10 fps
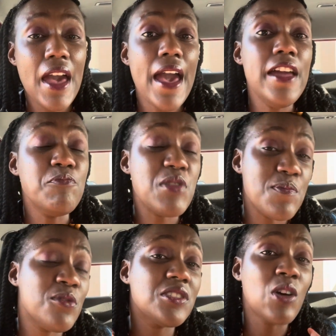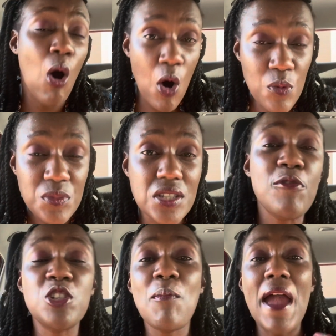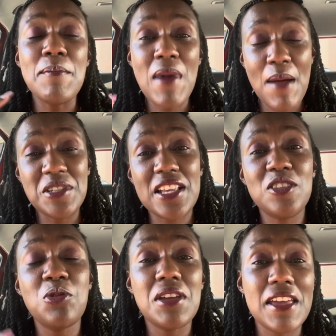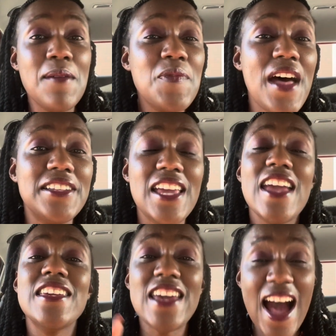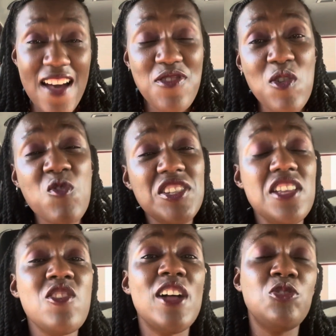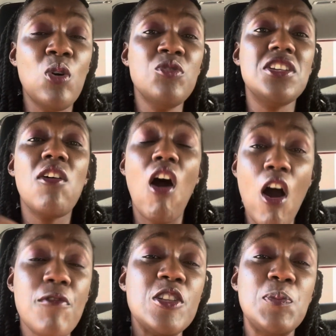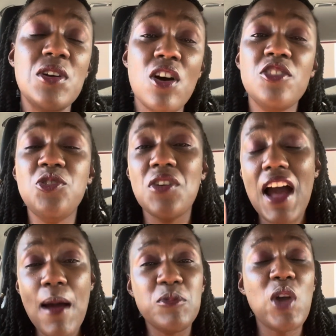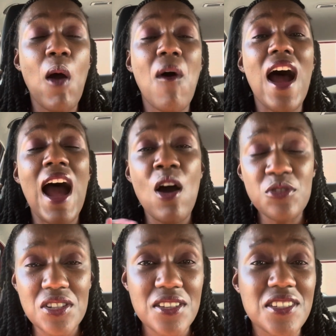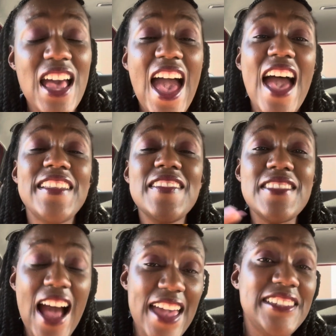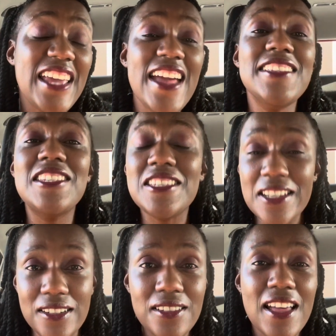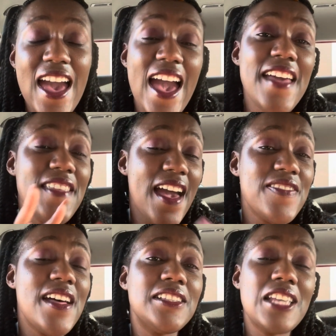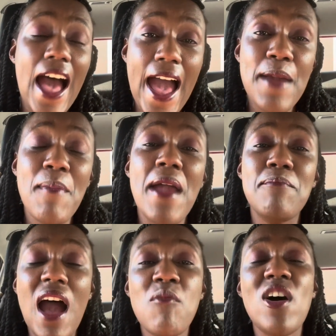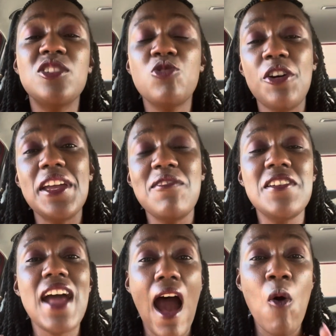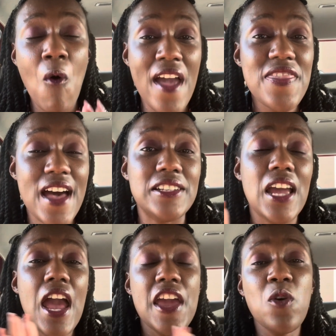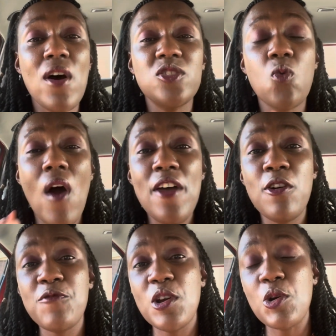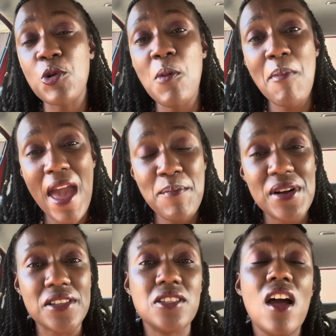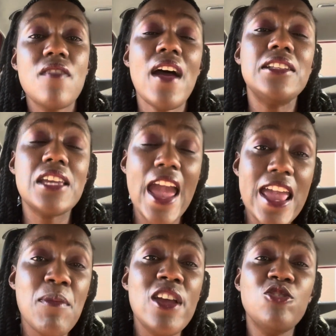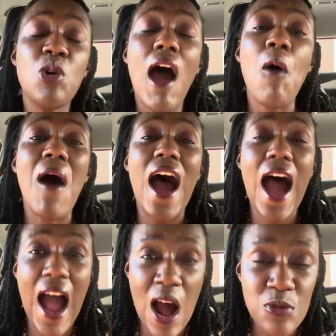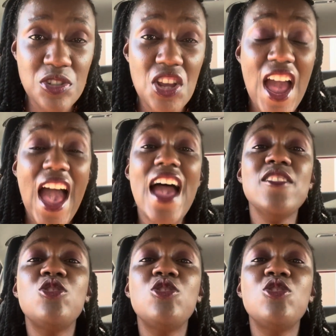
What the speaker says: in people's homes. So my mom said to him that, yeah, the reason you are dozing off is because you come to our houses at night and still. And at that time, my mom was not even aware that he was one of the crew members that came into our house and